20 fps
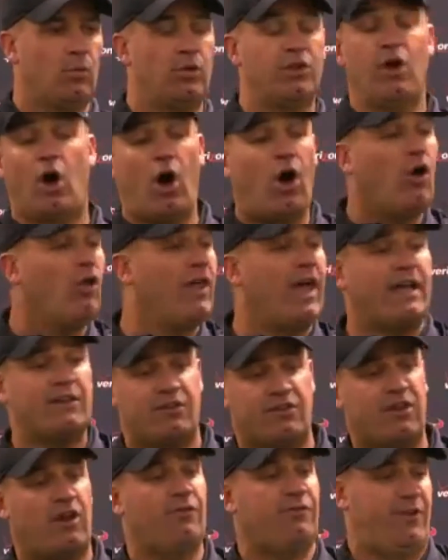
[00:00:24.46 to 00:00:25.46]
With all
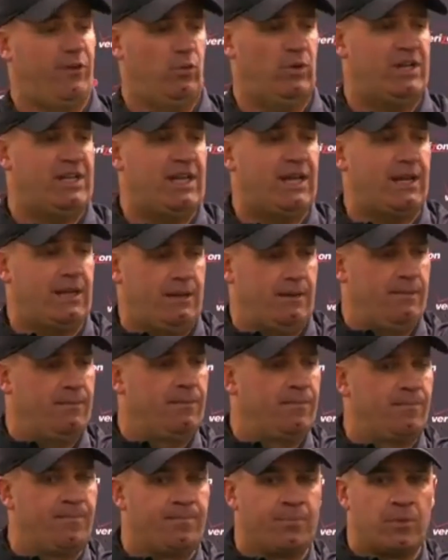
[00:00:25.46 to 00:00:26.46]
that stuff that we did,
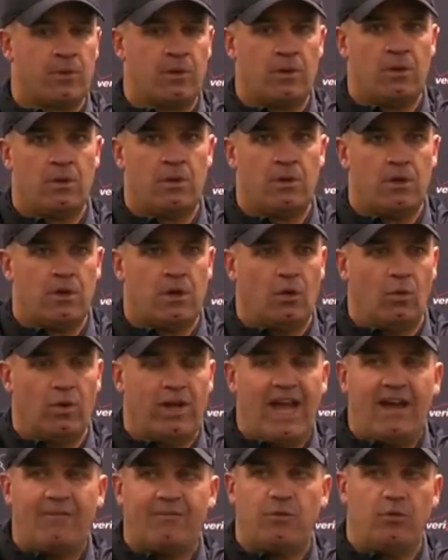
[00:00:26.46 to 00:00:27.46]

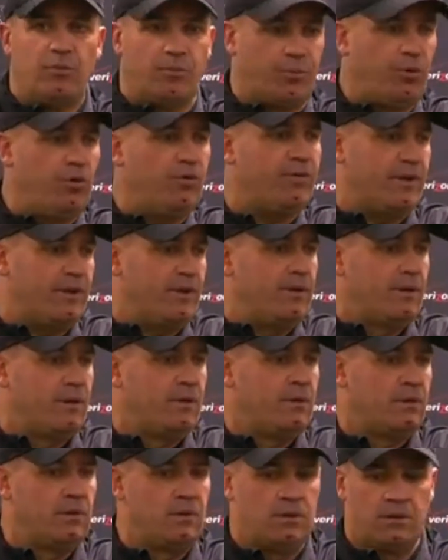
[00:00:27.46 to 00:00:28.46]
we have to improve it.
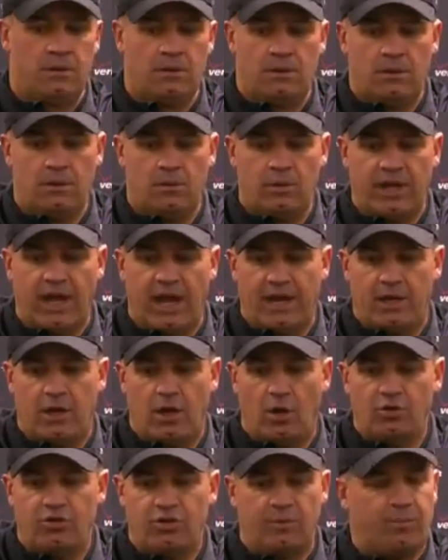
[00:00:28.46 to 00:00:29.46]
We got to
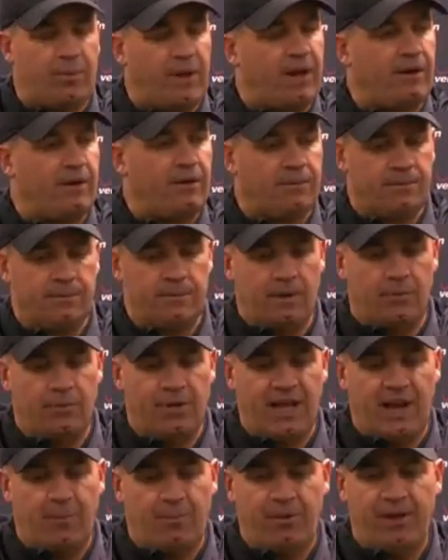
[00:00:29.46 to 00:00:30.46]
coach it better, and
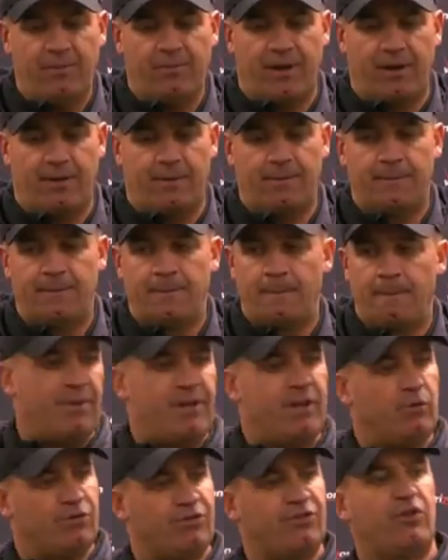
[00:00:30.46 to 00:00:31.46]
we got to play better. I
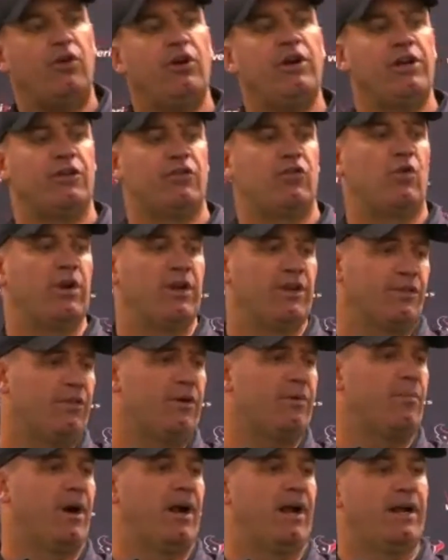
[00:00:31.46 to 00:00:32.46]
mean, it was 30 to
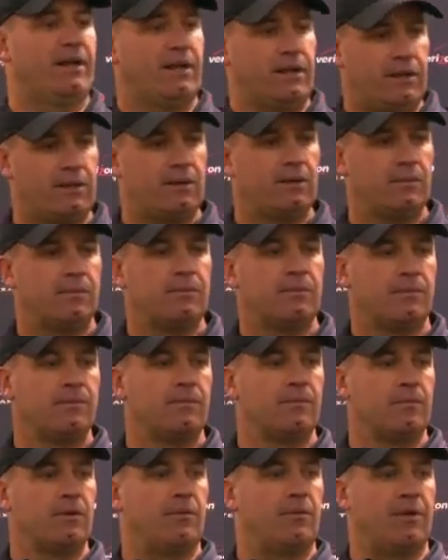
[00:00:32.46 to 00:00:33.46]
23, Brian.
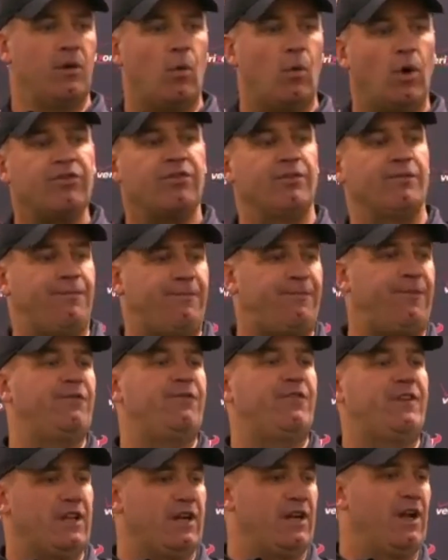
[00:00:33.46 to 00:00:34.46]
I mean, it wasn't
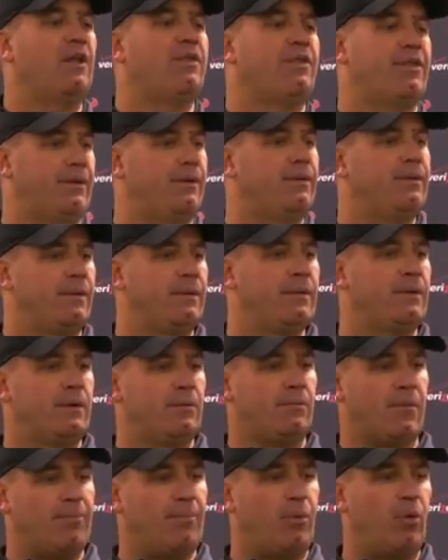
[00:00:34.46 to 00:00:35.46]
50 to nothing.
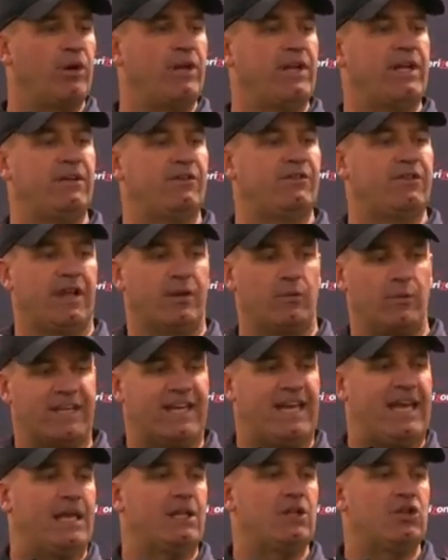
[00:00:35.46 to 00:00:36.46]
My point is, like,
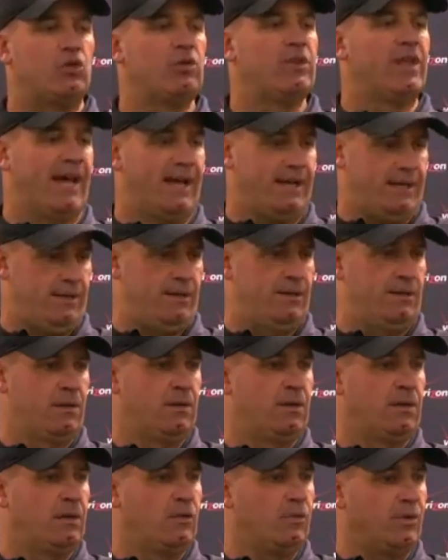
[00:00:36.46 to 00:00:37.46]
we can't do that.
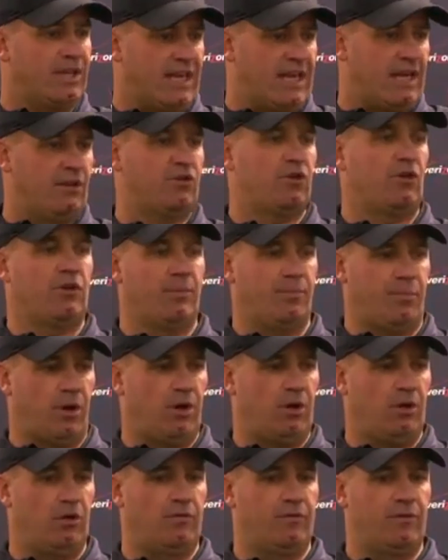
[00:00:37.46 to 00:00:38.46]
We can't turn the
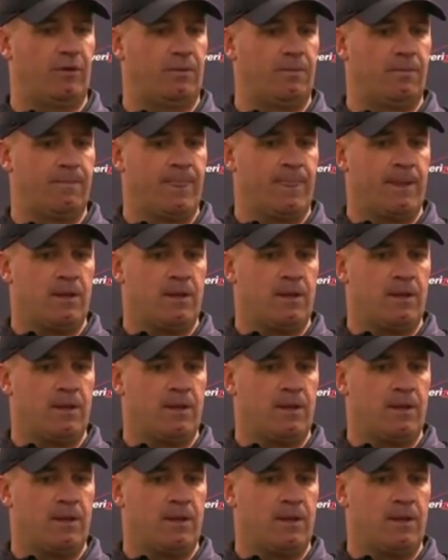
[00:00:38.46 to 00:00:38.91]
ball over.